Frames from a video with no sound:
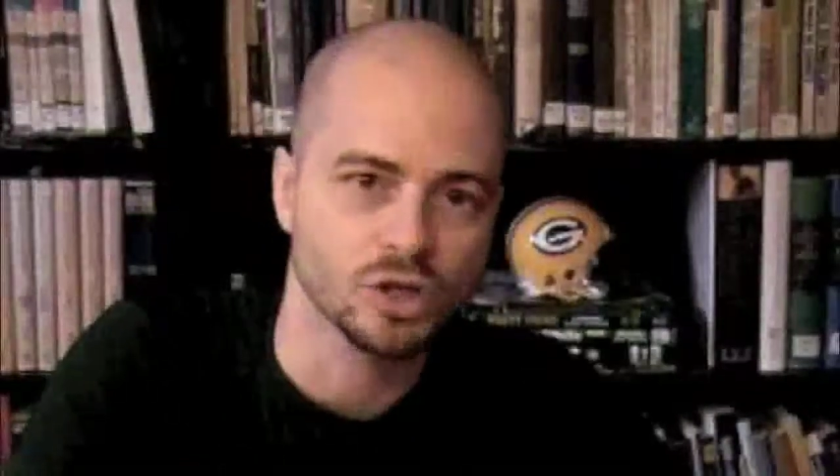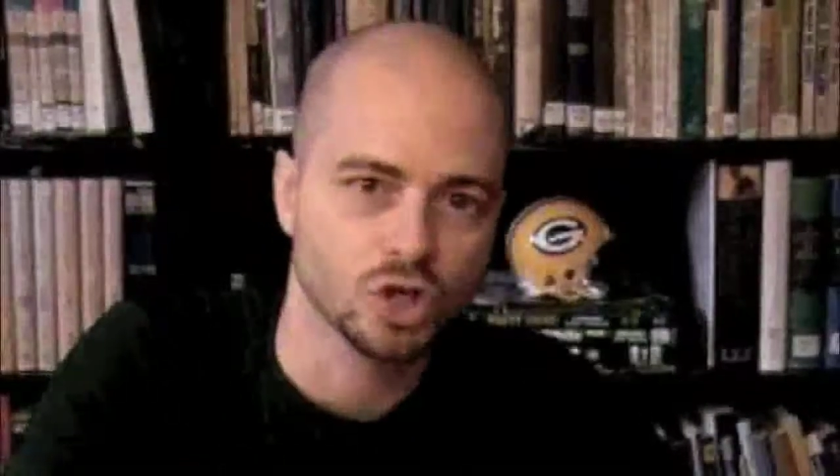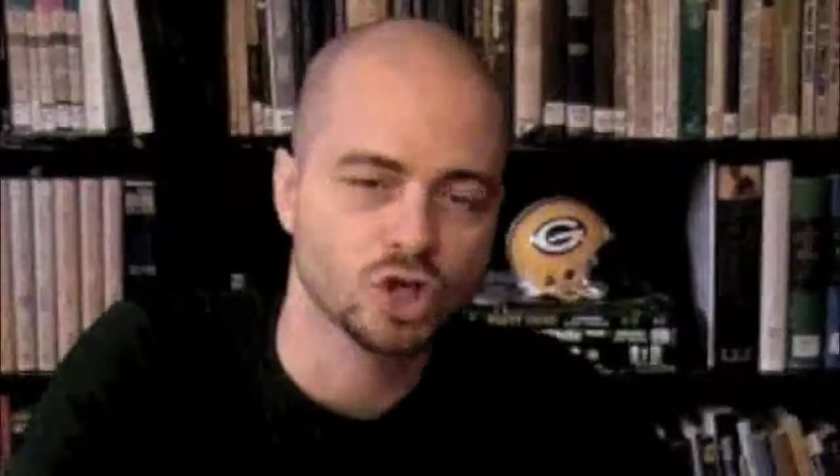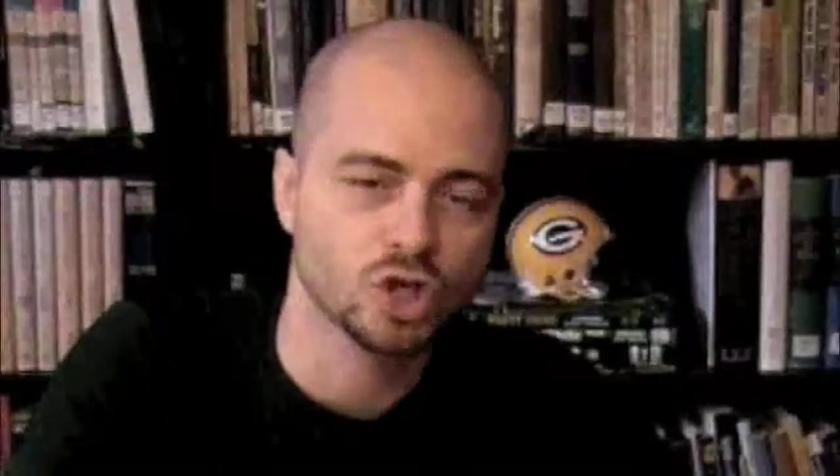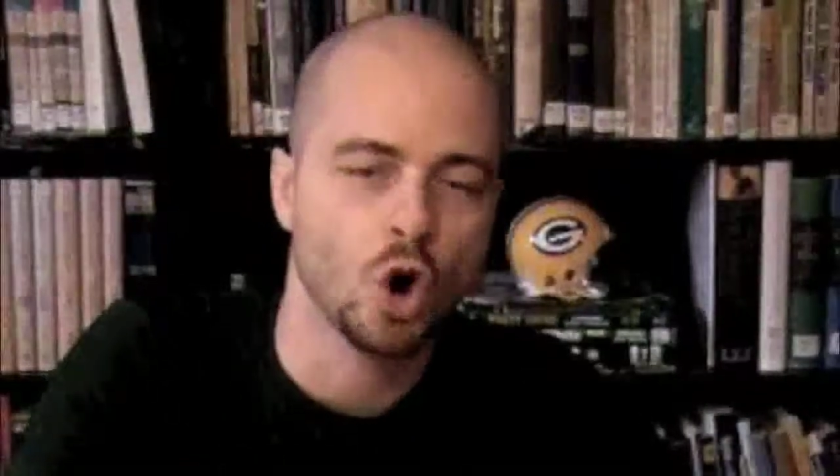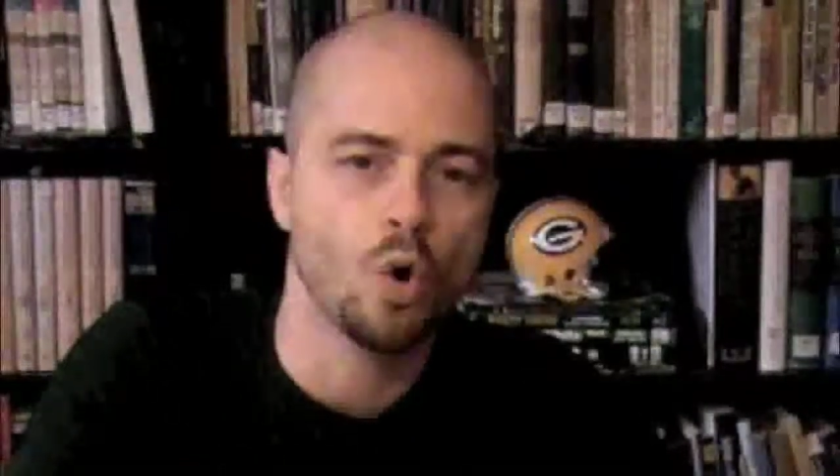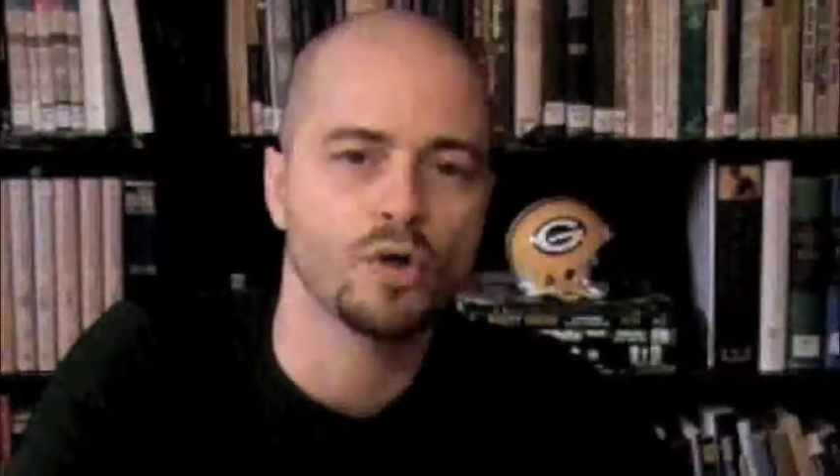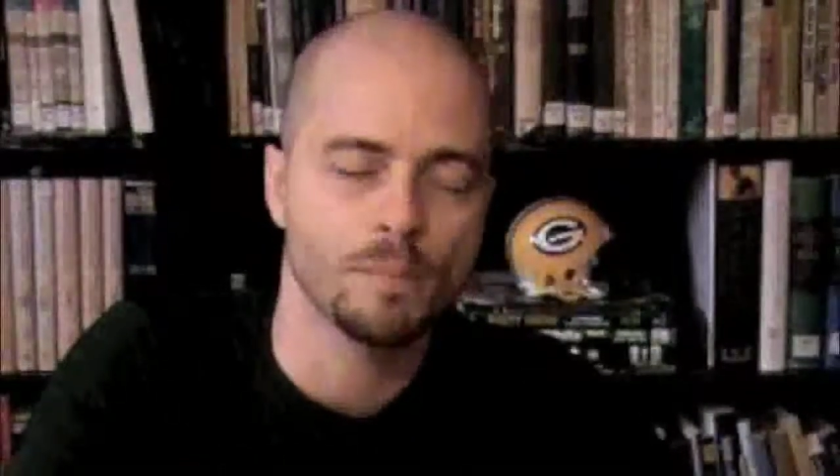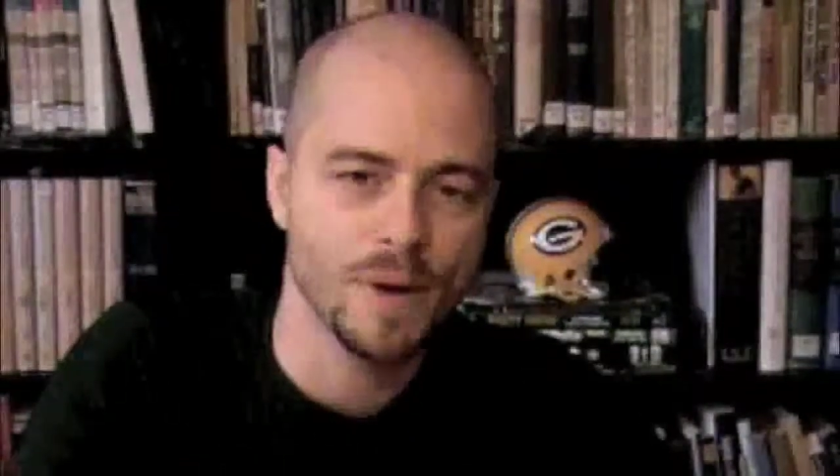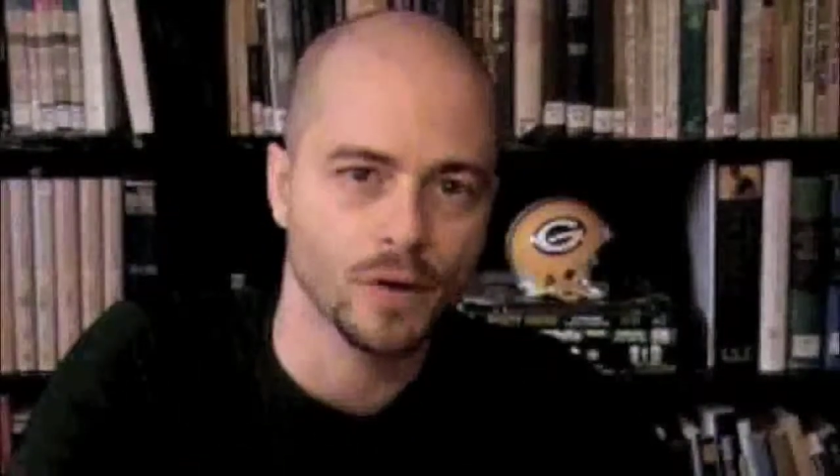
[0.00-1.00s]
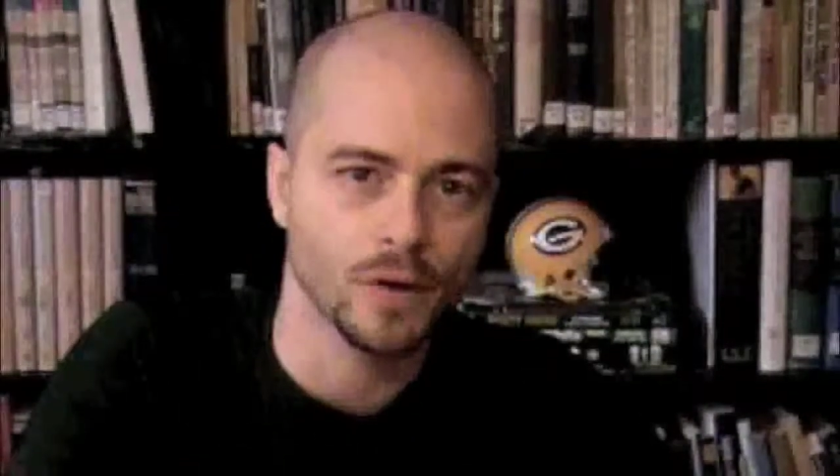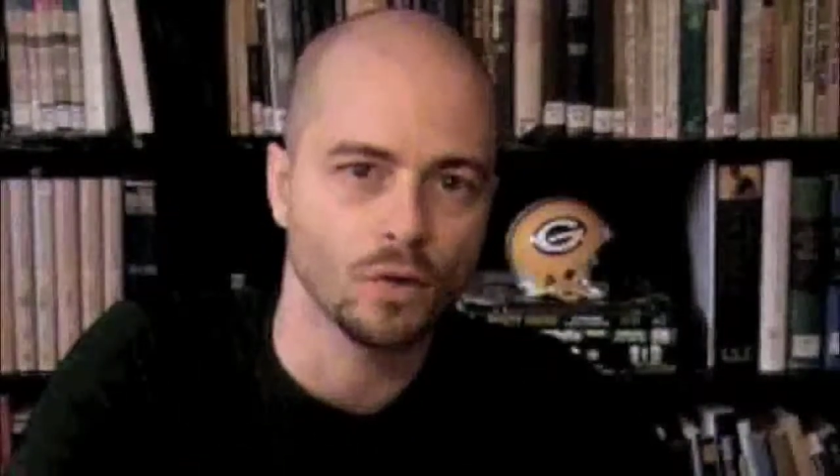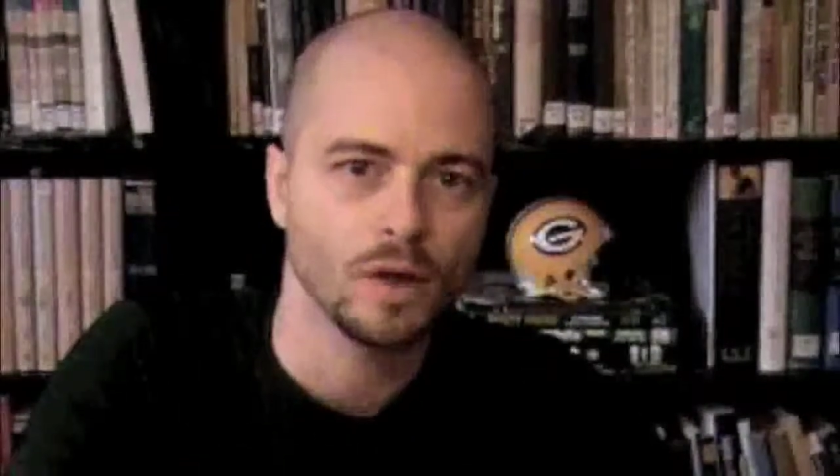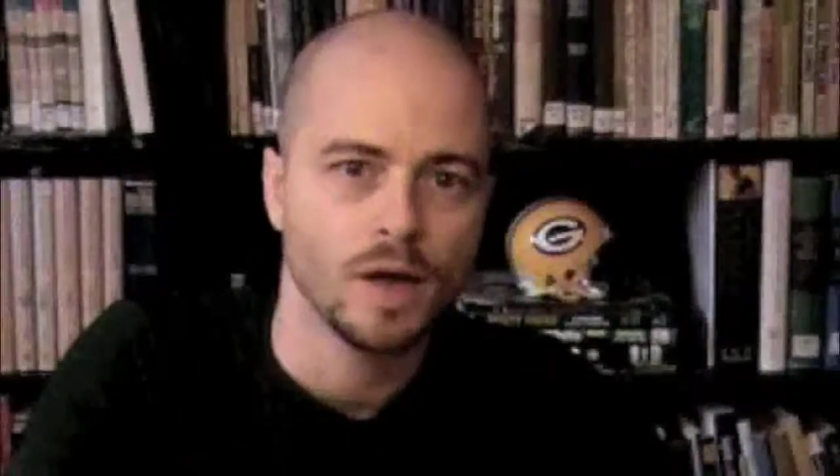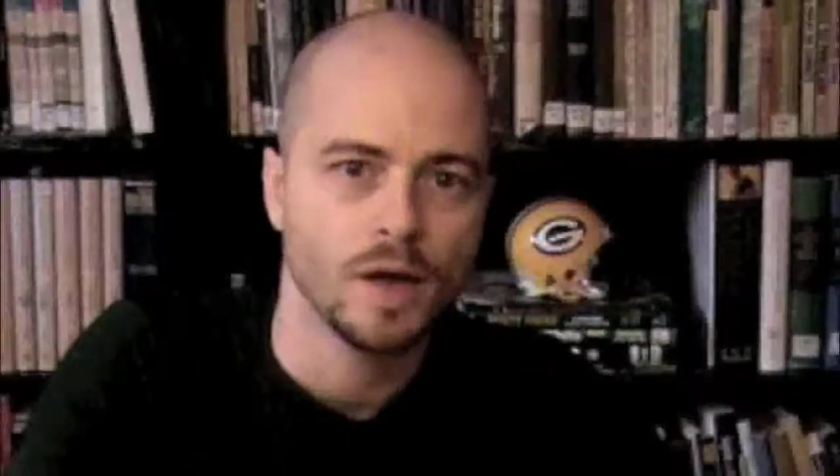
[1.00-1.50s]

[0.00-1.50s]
to show their mettle